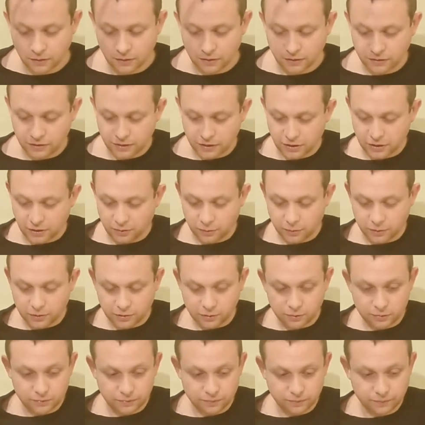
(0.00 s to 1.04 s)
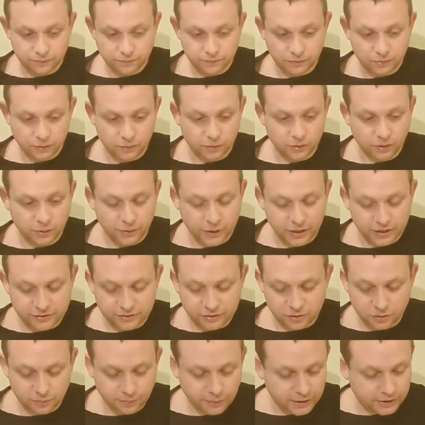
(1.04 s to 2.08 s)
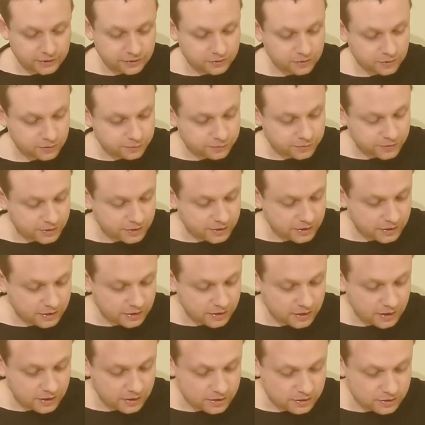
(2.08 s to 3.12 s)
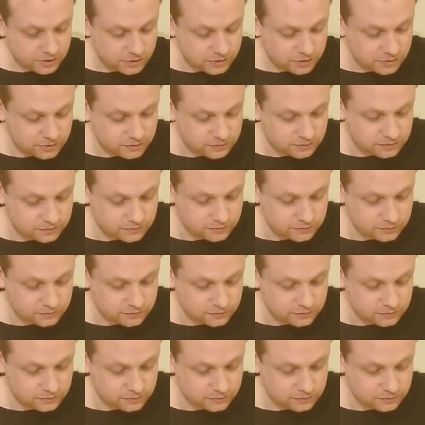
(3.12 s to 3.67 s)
I think I will. Although Atticop's going to engage.